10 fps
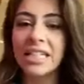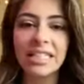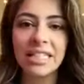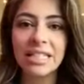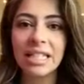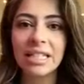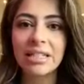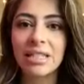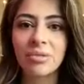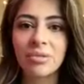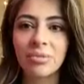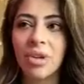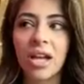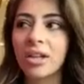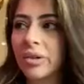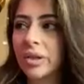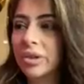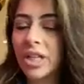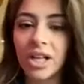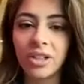assistance, not knowing what the
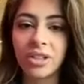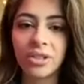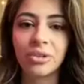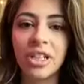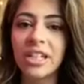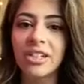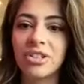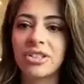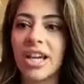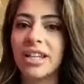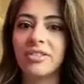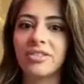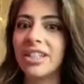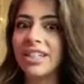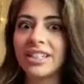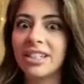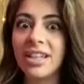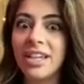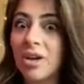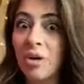hell you're doing, kind of like
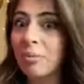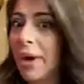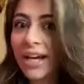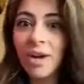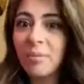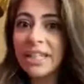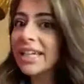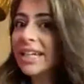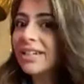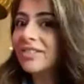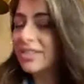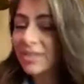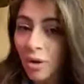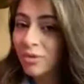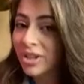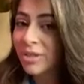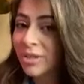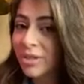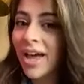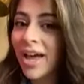pack up and leave, hope for the
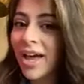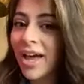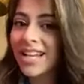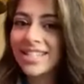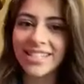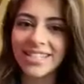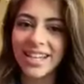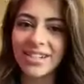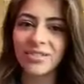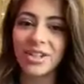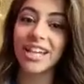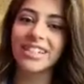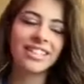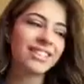best. It's kind of what I did.